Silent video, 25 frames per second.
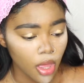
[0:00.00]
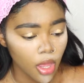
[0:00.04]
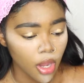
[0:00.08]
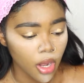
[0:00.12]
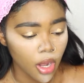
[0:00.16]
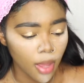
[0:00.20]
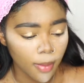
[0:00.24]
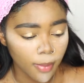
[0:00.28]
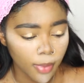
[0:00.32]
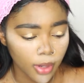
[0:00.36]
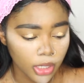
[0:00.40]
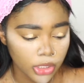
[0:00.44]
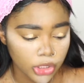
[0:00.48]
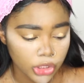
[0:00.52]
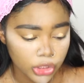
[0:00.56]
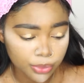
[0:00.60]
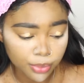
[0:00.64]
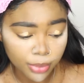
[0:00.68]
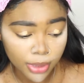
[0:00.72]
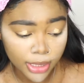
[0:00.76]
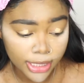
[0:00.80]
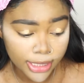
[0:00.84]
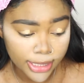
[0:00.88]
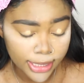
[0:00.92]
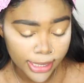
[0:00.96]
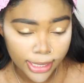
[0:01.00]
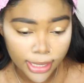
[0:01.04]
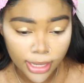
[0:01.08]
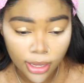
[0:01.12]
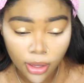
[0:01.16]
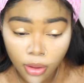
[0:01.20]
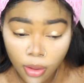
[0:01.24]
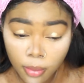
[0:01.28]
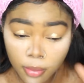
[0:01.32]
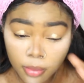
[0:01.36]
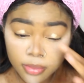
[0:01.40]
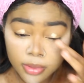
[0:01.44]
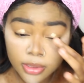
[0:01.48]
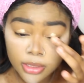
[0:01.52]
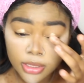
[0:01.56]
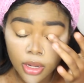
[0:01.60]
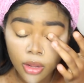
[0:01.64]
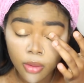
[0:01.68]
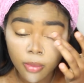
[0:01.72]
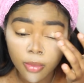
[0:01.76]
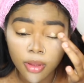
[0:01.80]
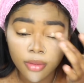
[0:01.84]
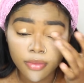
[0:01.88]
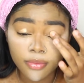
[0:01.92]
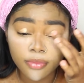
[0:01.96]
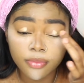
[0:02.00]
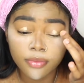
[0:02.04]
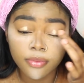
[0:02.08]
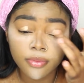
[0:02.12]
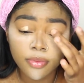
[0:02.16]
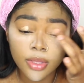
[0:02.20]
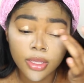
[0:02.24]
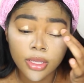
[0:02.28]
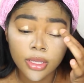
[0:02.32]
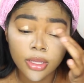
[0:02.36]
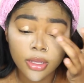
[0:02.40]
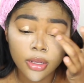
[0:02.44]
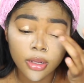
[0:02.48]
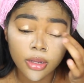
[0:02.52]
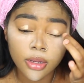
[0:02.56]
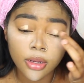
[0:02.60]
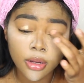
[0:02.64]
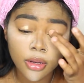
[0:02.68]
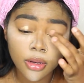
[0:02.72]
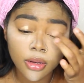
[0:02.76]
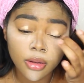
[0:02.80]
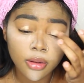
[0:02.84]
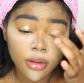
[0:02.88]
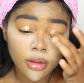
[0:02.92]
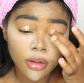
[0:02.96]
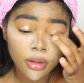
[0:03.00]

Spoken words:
And I'm gonna just blend it out. I'm gonna blend it out with my finger.